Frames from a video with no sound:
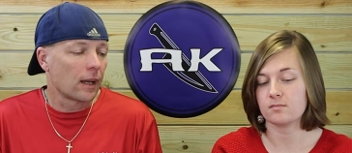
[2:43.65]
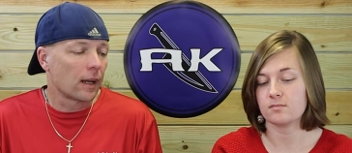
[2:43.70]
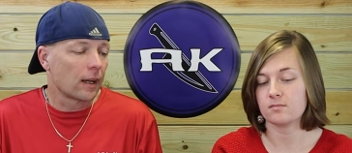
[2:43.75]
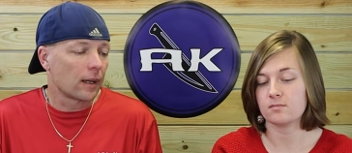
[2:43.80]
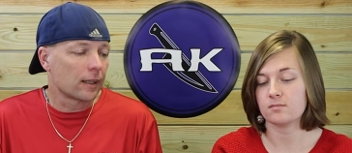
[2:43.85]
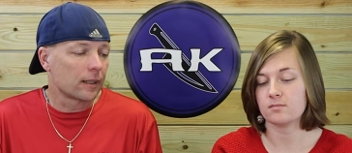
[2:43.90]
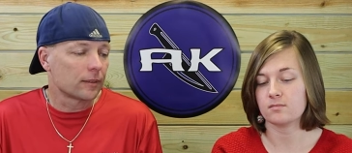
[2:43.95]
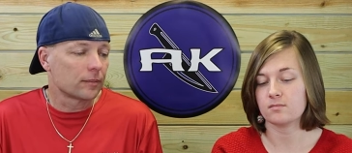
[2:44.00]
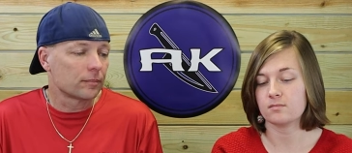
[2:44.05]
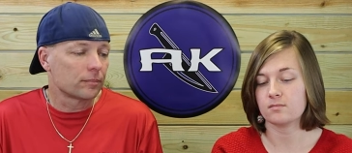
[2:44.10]

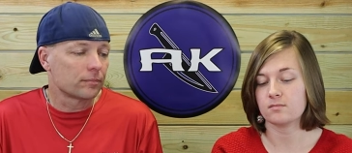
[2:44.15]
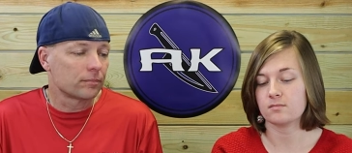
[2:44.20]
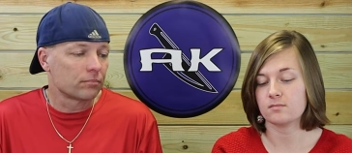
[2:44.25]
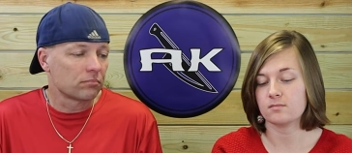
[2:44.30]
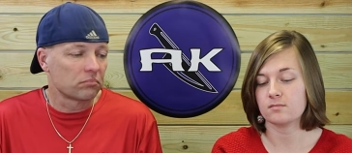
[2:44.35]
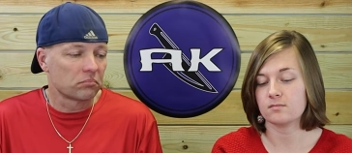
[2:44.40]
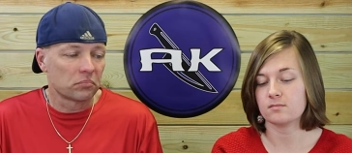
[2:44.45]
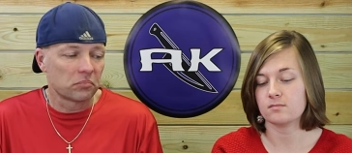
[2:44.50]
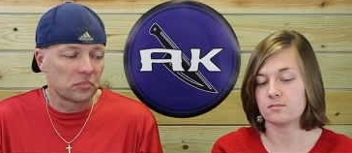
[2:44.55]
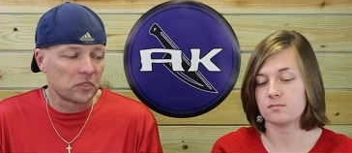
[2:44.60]
Speaker 1: Um,
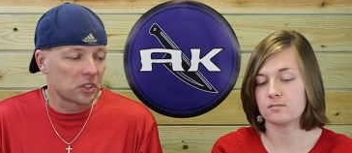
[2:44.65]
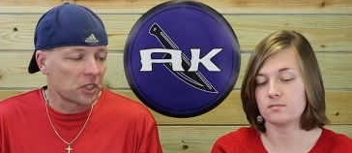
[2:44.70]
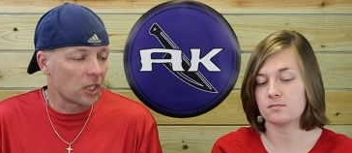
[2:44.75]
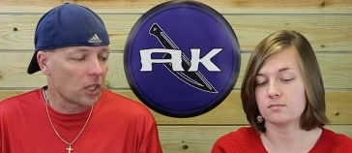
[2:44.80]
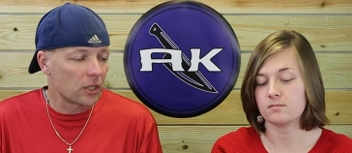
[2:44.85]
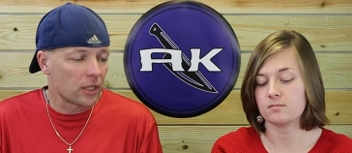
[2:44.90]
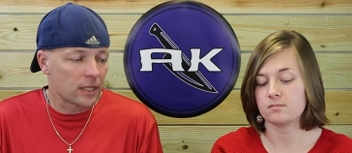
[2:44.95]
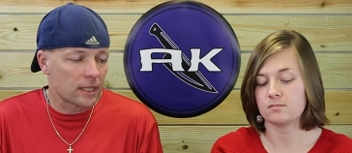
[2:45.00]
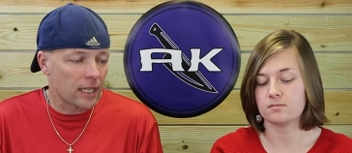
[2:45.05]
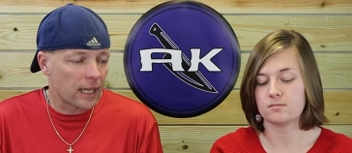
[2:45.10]
it's
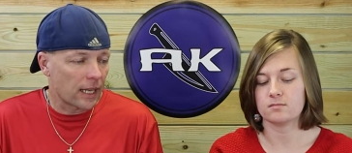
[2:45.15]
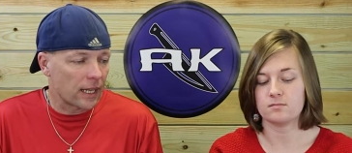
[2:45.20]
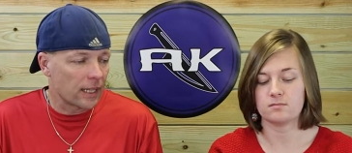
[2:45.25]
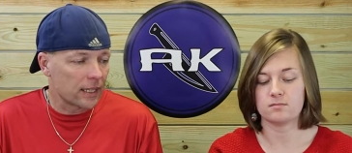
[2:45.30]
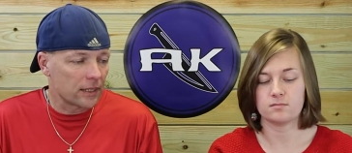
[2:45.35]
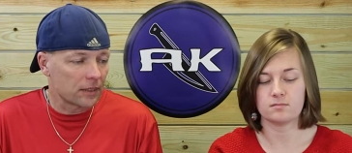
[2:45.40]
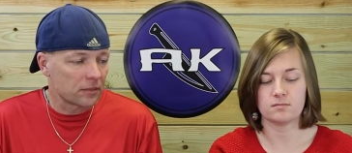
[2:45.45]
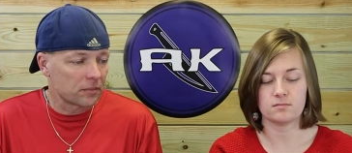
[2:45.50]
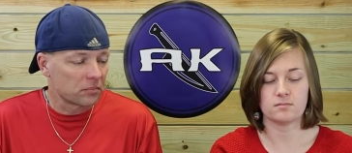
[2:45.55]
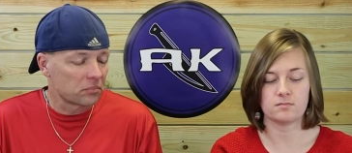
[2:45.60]
good
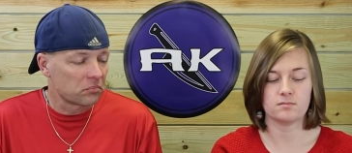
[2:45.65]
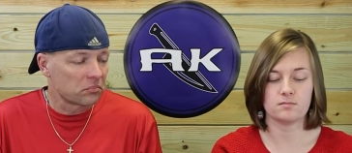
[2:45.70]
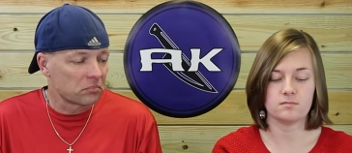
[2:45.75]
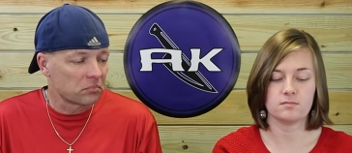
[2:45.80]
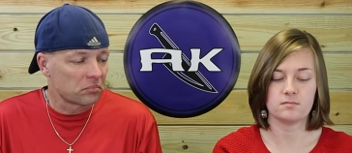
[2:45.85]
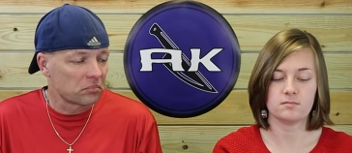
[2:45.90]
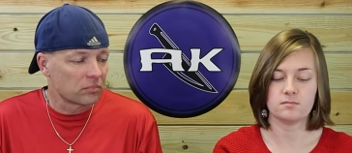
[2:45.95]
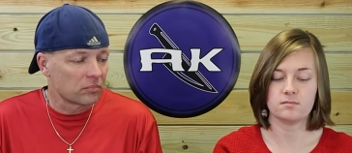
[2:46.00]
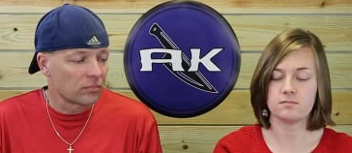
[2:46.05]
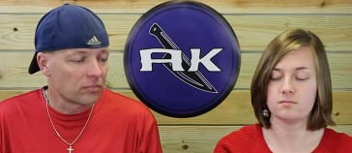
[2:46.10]
design.
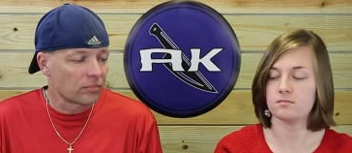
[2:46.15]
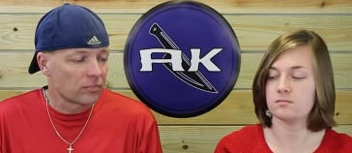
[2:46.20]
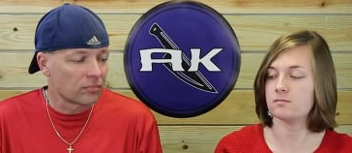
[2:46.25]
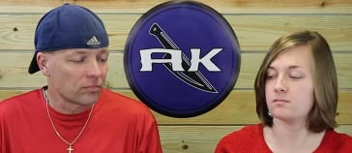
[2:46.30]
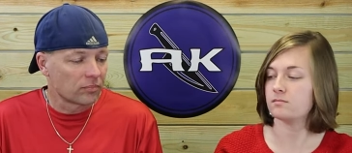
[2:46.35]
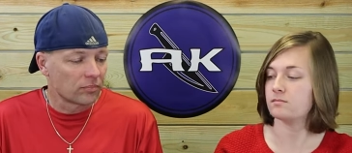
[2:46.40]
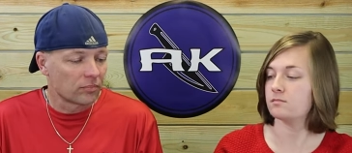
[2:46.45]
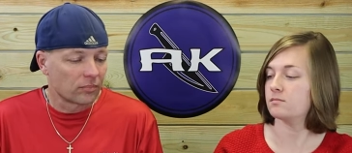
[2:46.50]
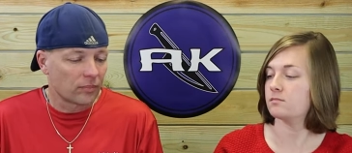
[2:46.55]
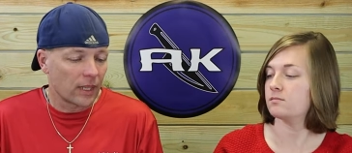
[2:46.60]

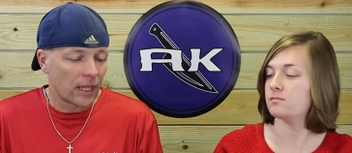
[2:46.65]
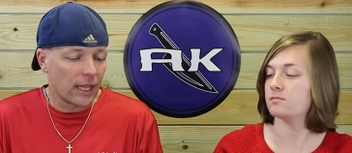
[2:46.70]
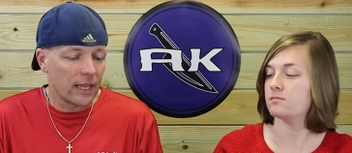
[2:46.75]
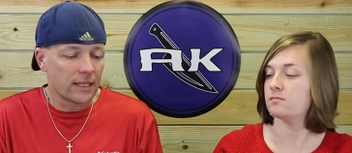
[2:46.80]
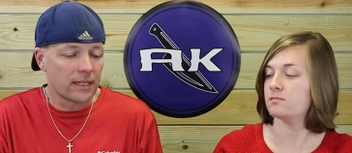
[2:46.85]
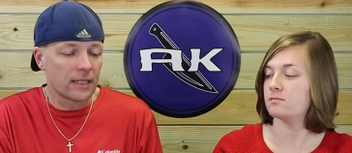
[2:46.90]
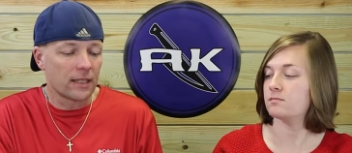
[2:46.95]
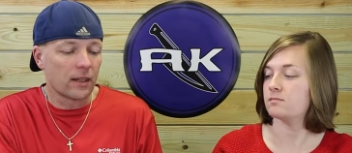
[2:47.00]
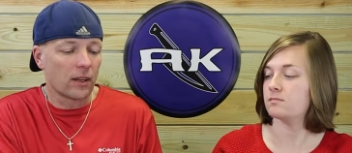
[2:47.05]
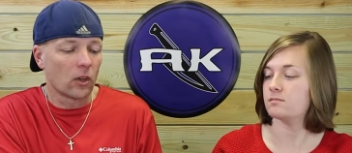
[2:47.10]

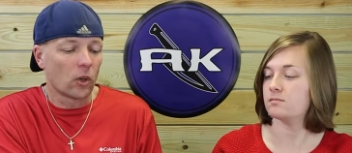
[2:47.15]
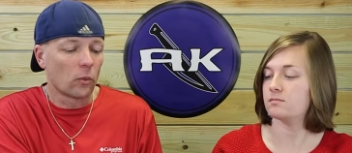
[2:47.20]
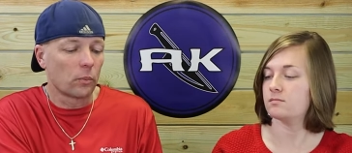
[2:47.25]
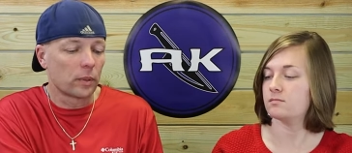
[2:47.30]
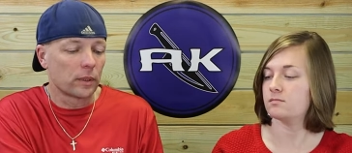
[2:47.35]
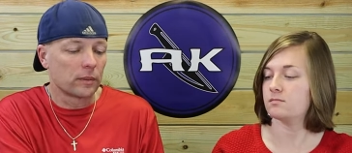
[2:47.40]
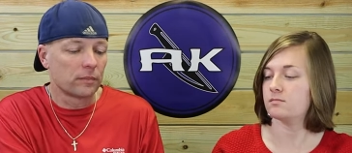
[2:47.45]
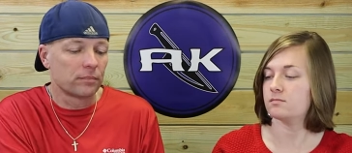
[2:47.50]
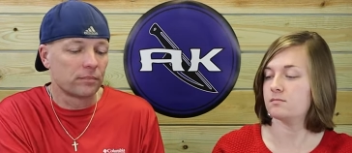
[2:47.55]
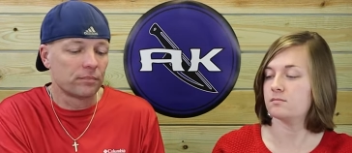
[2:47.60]
Easy to
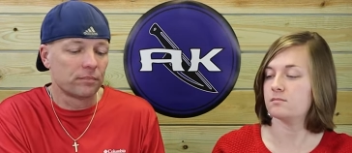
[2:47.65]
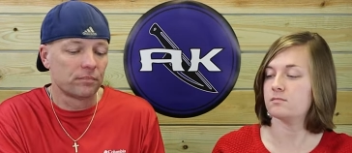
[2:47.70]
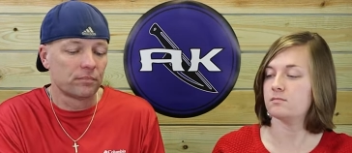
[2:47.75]
open.